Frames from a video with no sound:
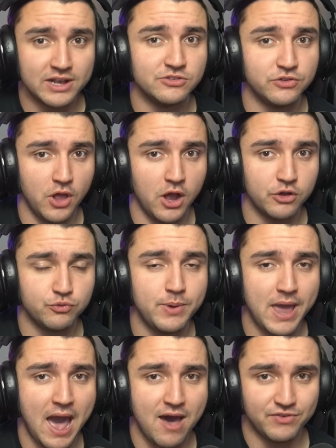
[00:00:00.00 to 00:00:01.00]
as long as
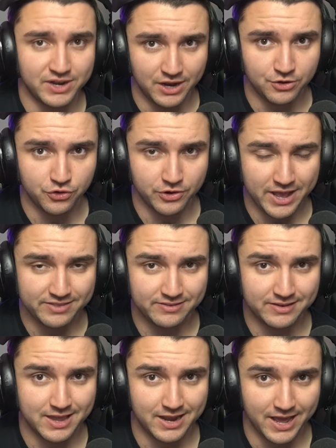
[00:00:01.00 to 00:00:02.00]
we have an
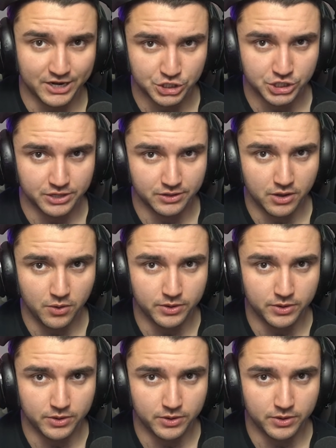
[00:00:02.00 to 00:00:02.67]
internet connection.